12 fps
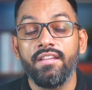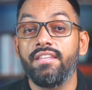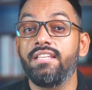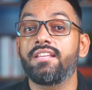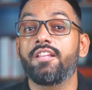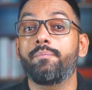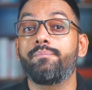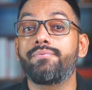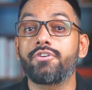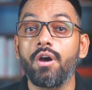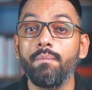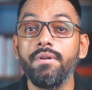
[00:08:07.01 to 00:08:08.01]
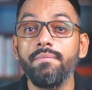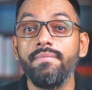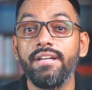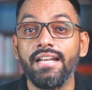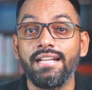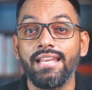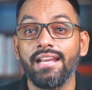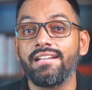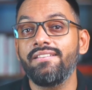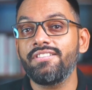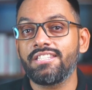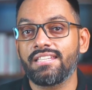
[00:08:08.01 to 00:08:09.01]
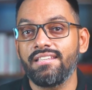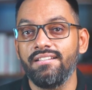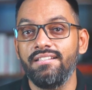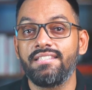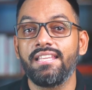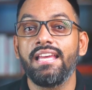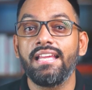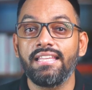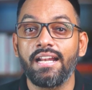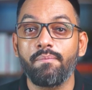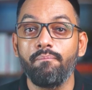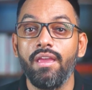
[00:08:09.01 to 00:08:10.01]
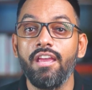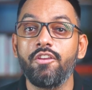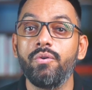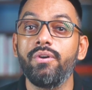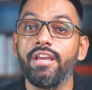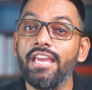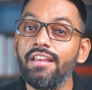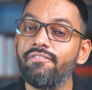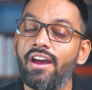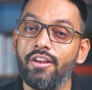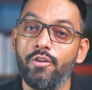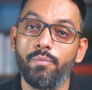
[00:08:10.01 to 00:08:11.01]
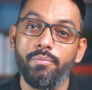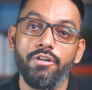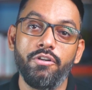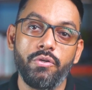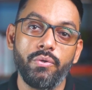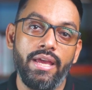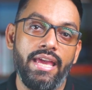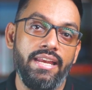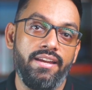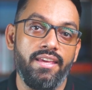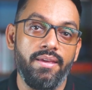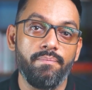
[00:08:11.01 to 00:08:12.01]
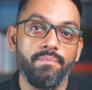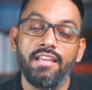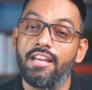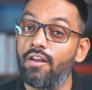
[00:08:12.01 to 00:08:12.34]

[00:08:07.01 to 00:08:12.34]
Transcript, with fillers: These are the problem detective skills that make you invaluable to any team.